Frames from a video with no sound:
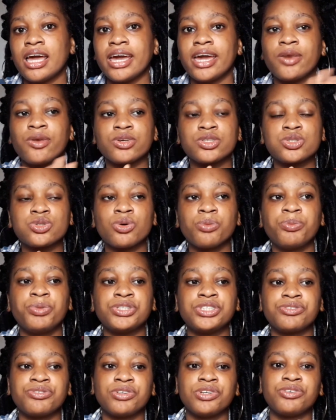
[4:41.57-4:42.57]
It was so
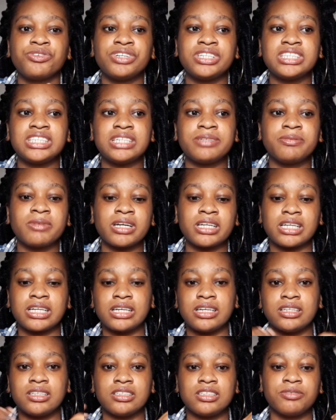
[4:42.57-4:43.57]
beautifully written.
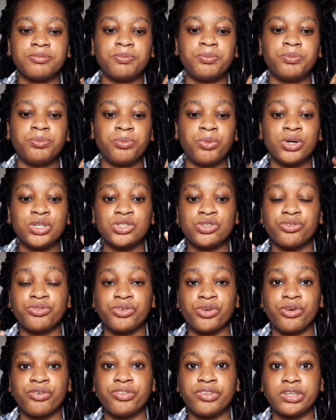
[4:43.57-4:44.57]
The point of
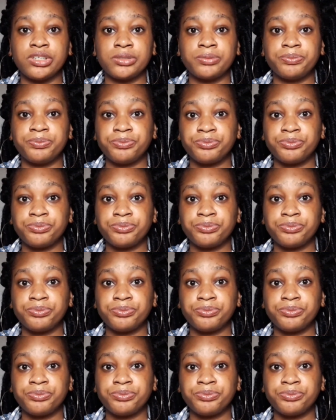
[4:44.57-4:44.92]
view of the